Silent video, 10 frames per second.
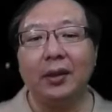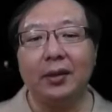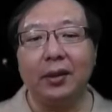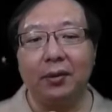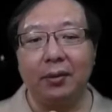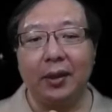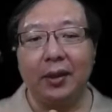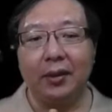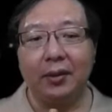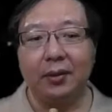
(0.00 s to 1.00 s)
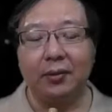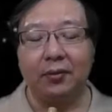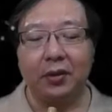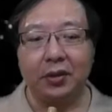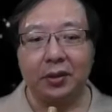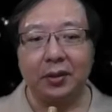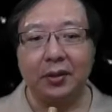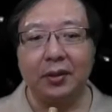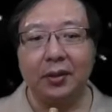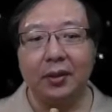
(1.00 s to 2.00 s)
the array version.
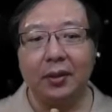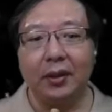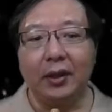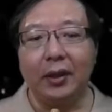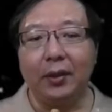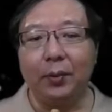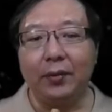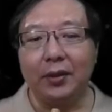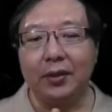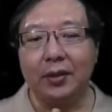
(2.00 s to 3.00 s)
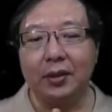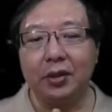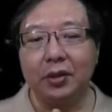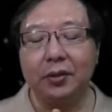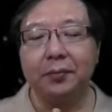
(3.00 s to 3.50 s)
And then we have the search.